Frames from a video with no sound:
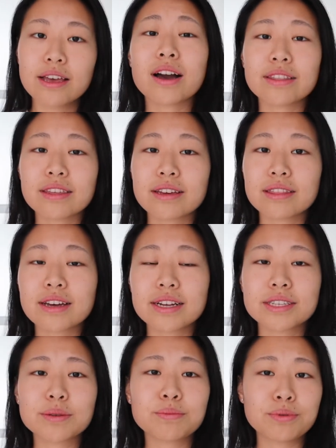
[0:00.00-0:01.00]
I think
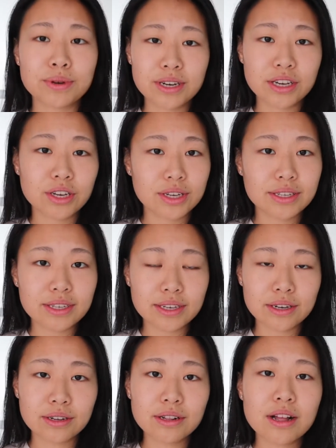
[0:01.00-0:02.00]
that's a pretty good
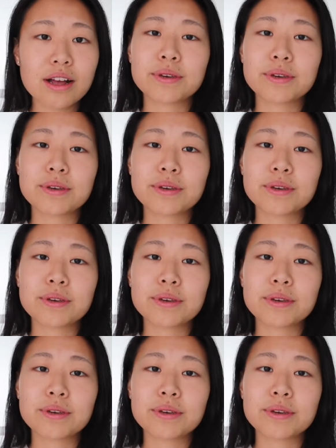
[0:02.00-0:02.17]
deal.